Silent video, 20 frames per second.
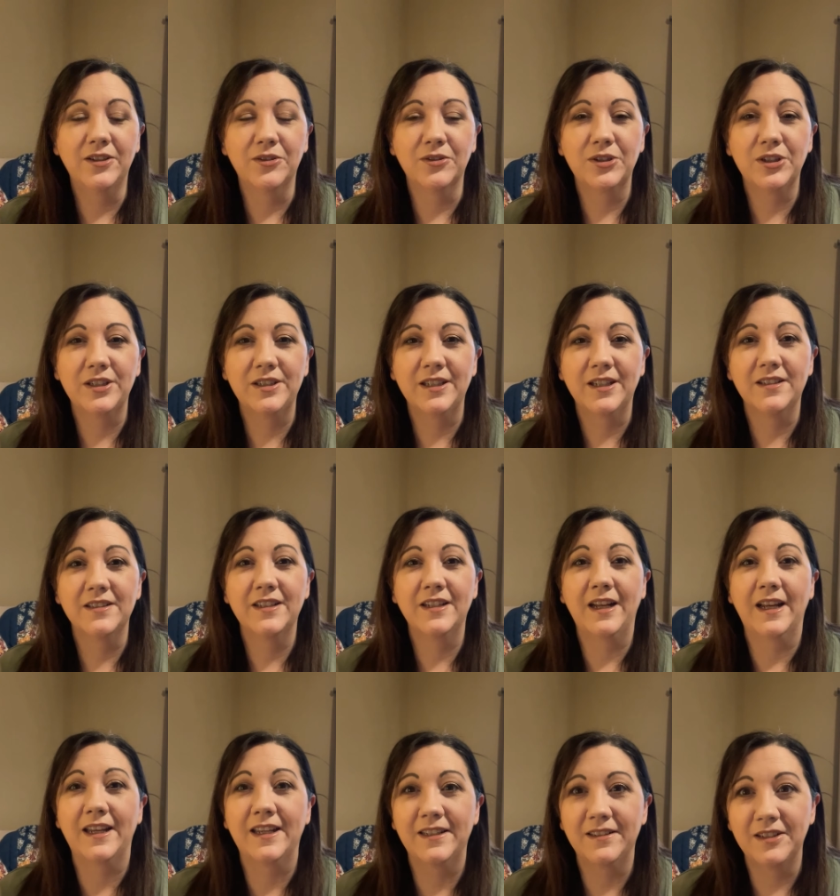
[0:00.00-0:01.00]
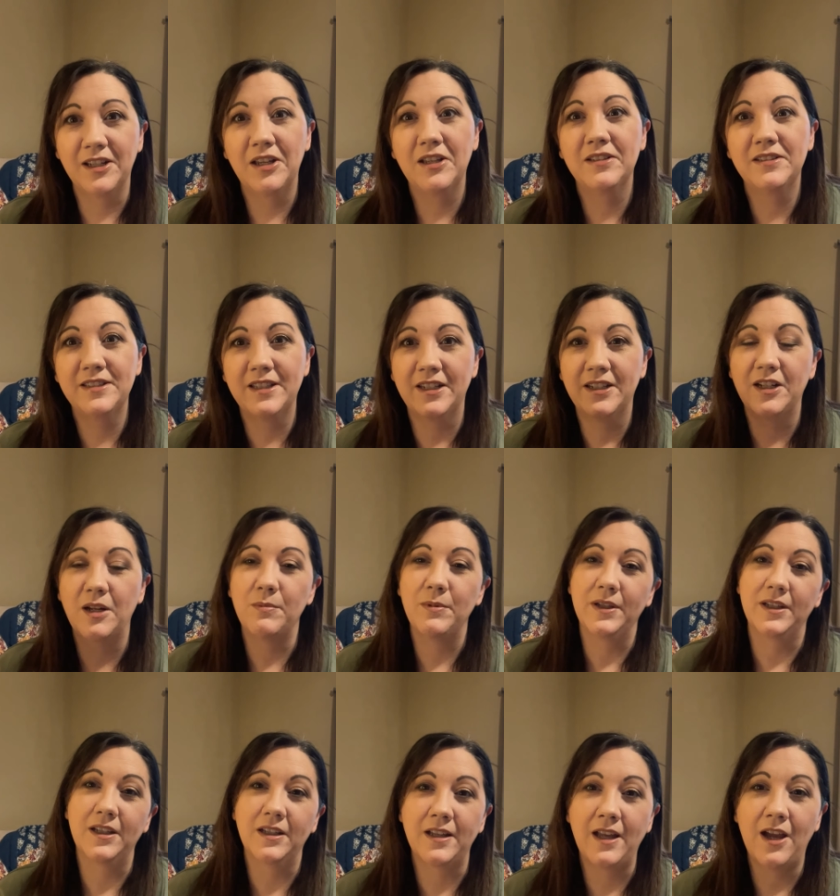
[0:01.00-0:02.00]
know, a good thing. And then I can set it up
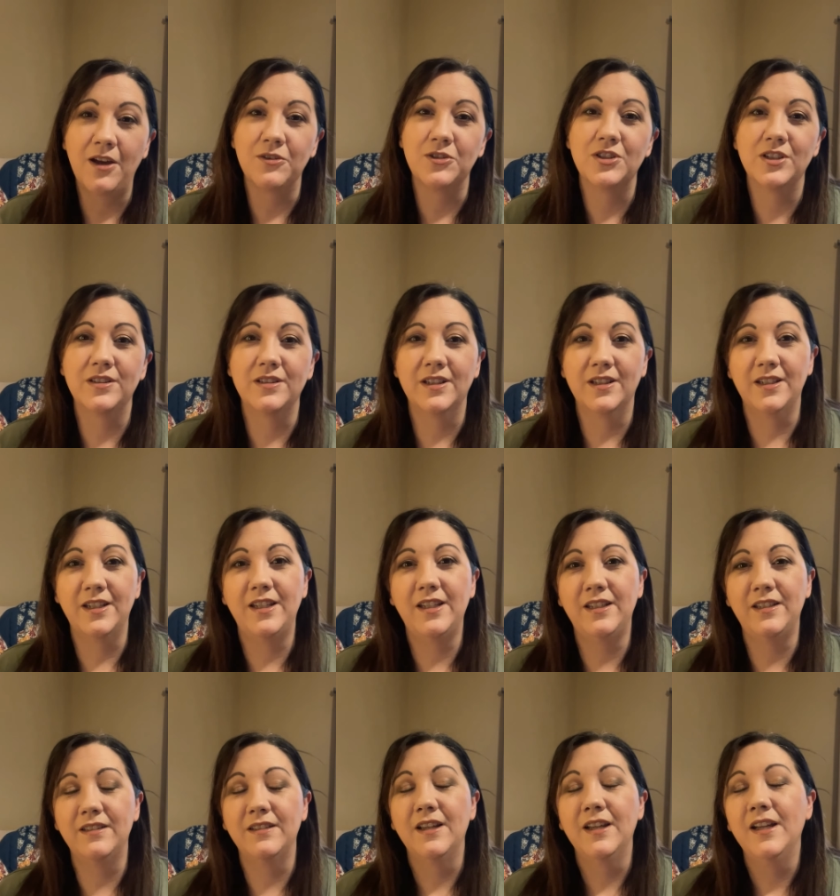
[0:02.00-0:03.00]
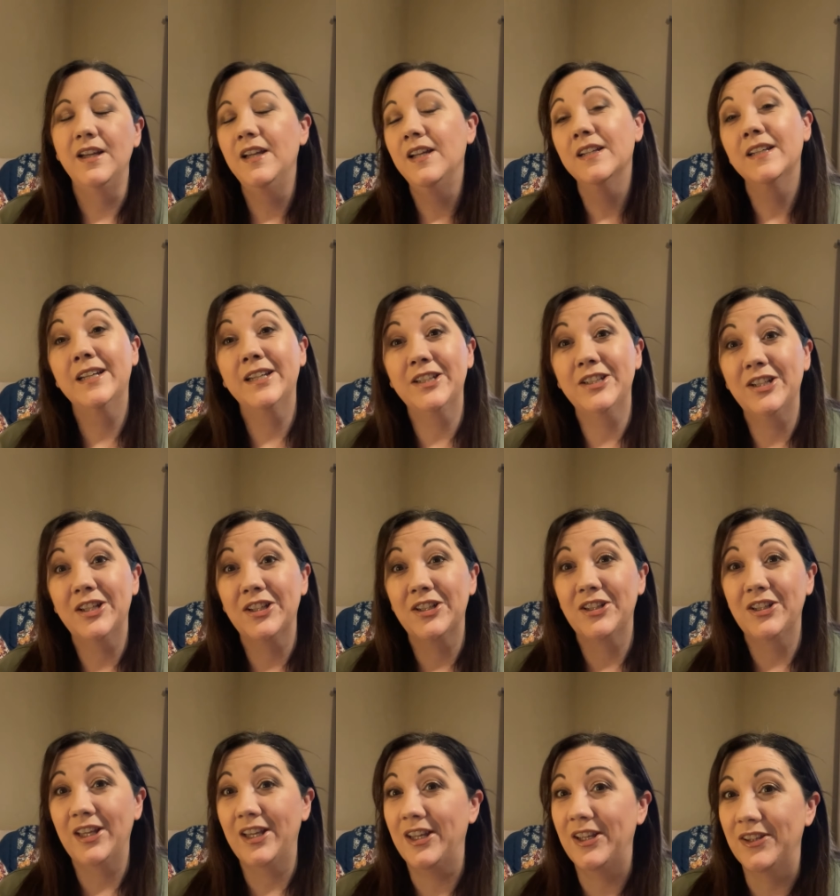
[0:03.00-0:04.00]
like a couch, and then he can
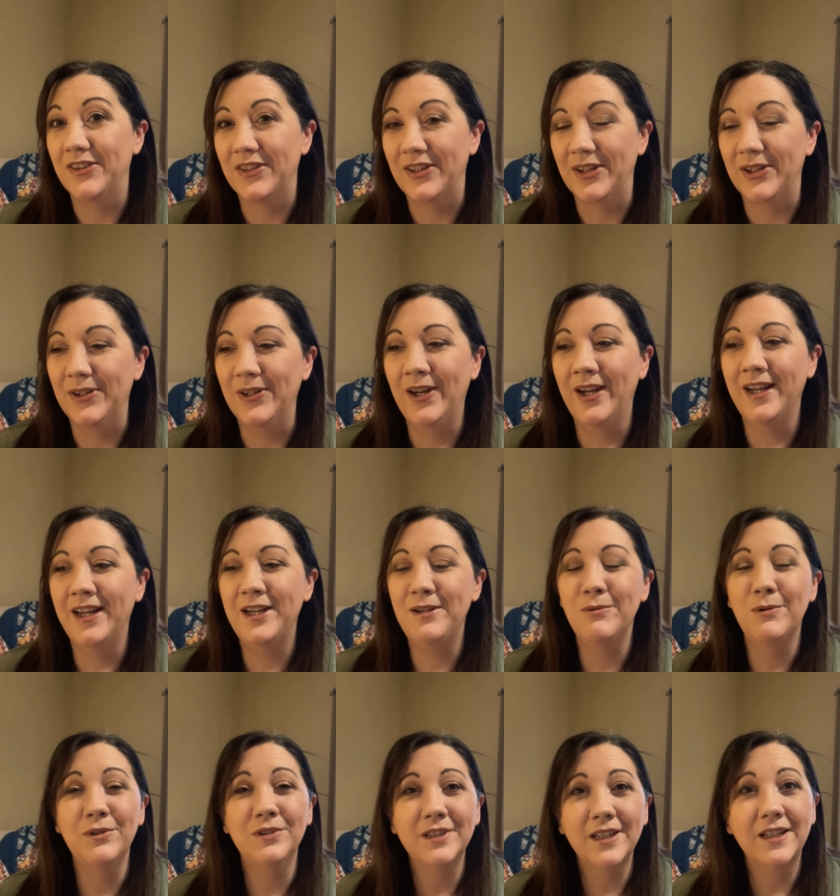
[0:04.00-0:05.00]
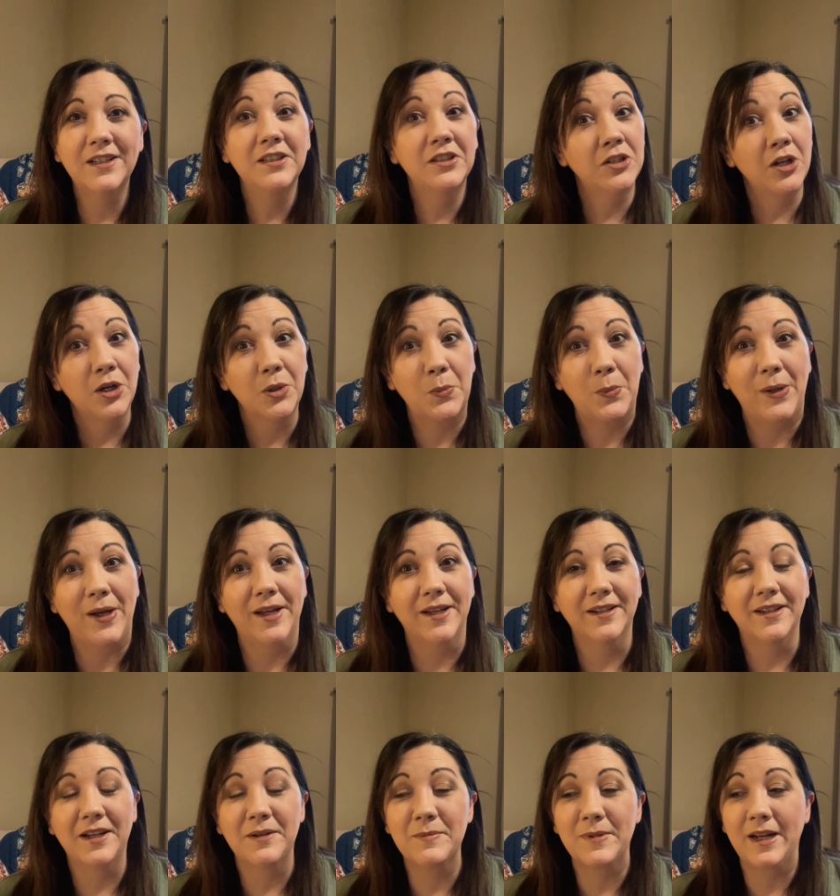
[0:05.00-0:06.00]
lay in there. He won't lay on a dog bed.
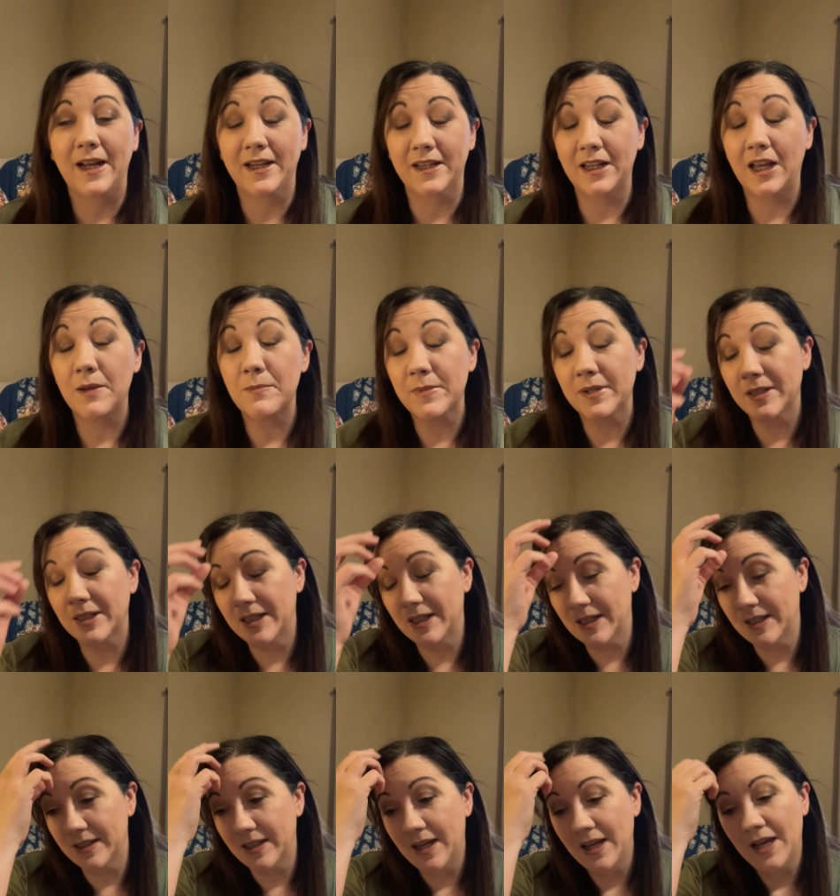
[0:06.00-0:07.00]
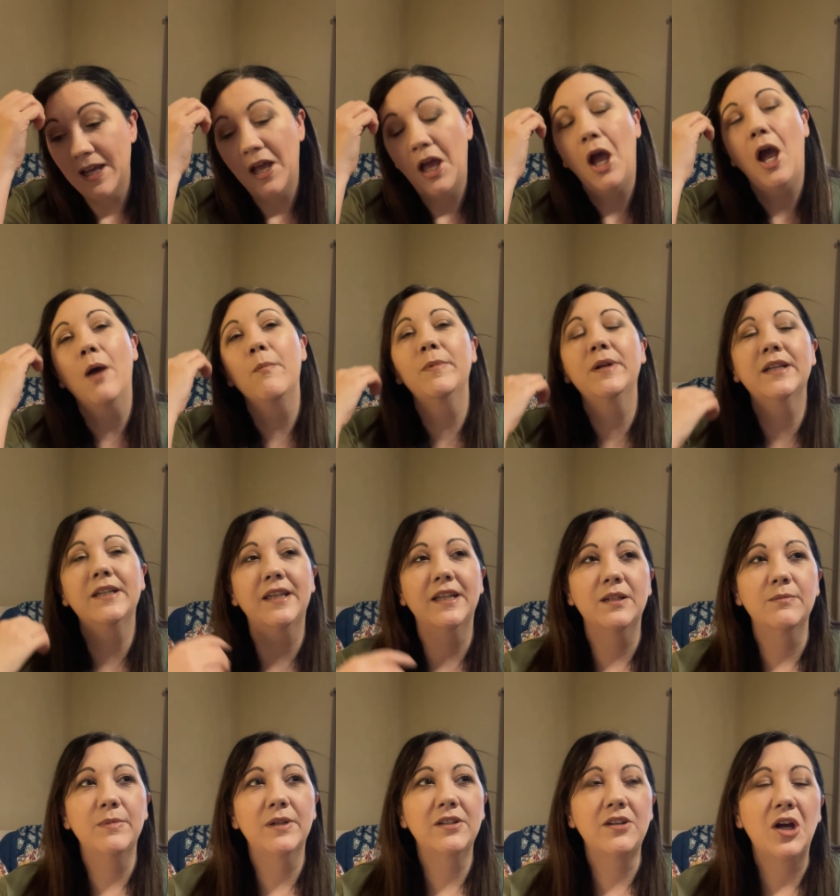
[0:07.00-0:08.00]
I mean, I, I'm gonna get, I'm gonna get
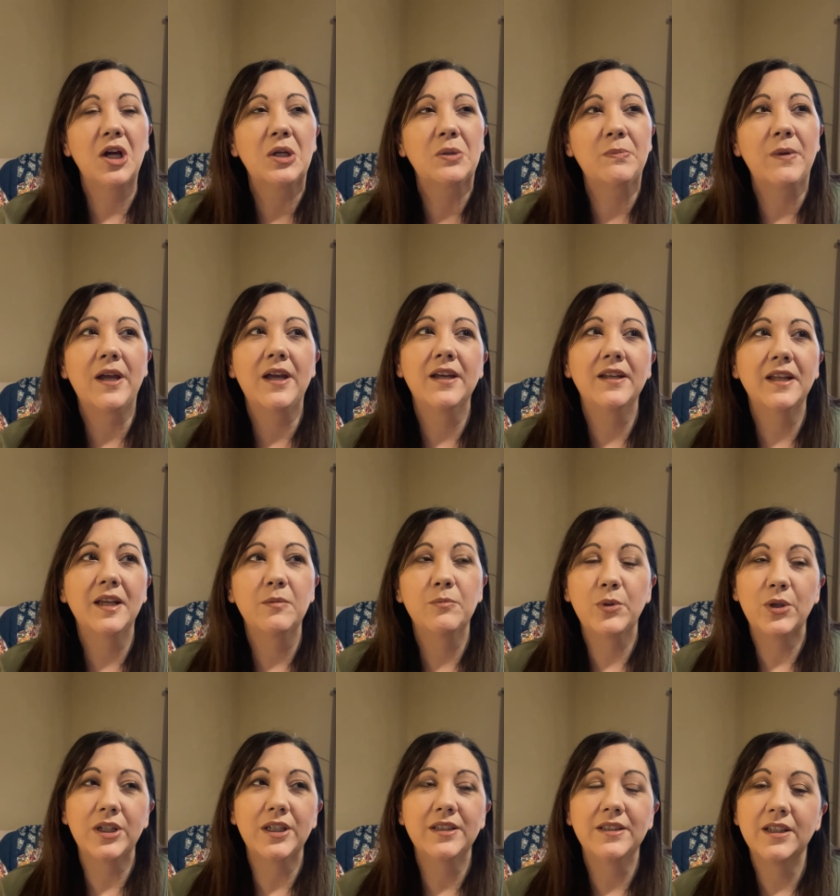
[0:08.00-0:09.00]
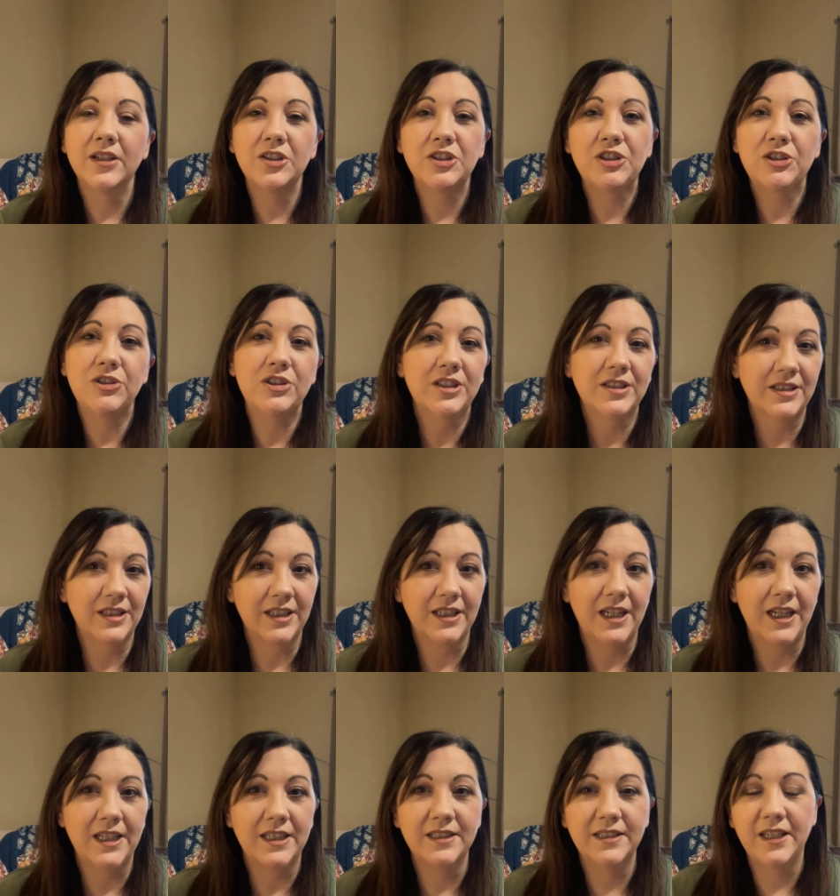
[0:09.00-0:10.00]
him a dog bed and put in there too, just in
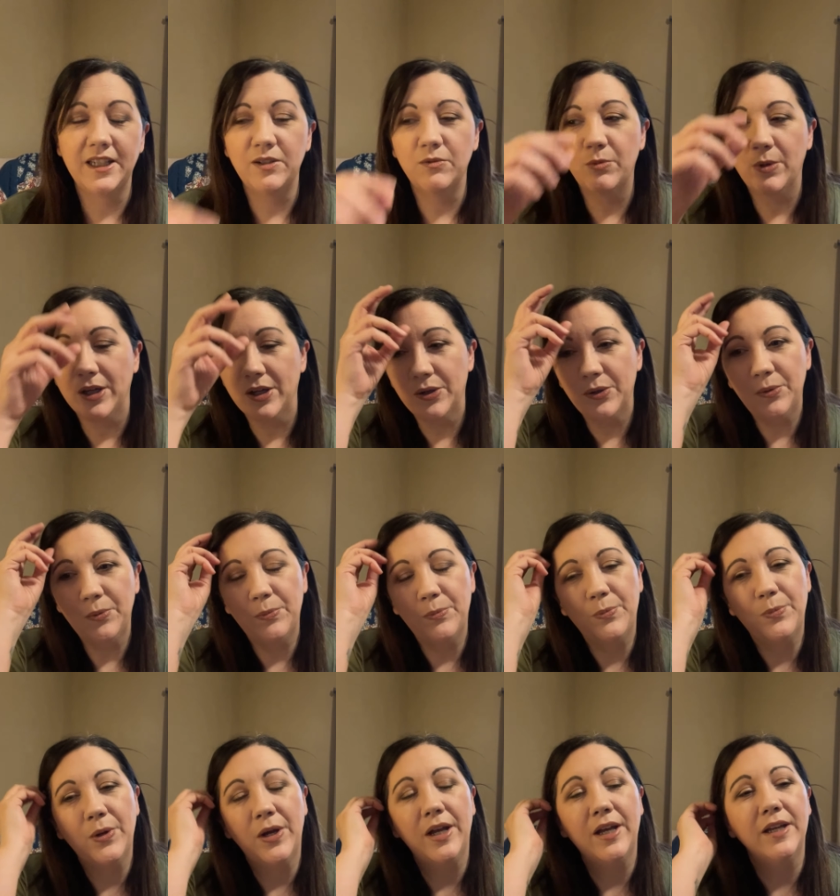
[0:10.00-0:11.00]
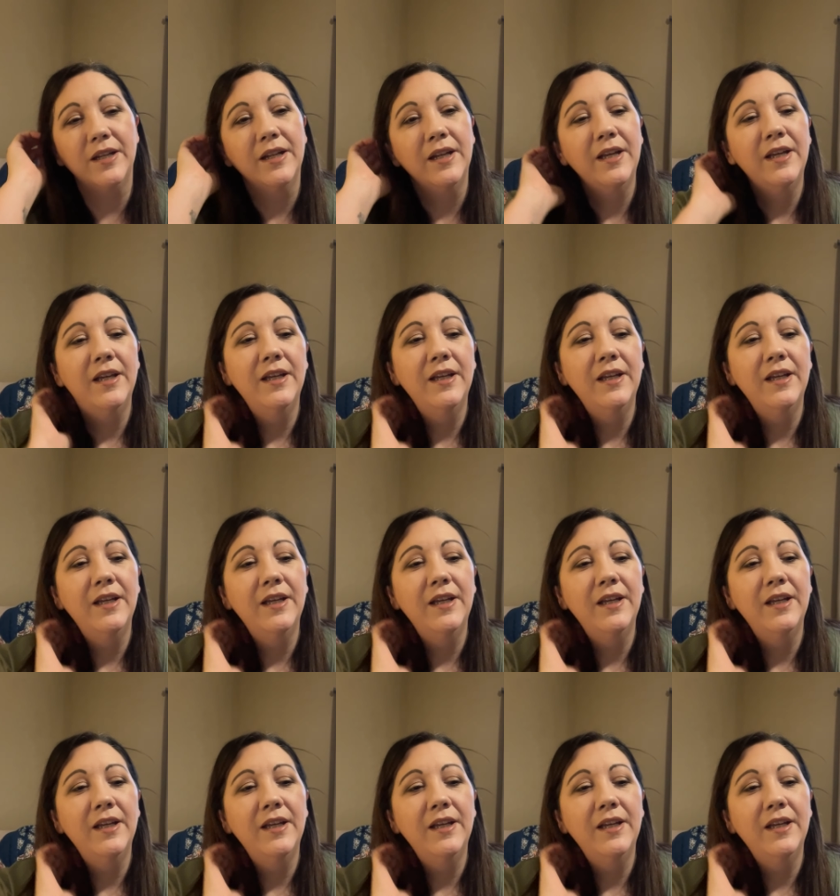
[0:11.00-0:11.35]
case he will. But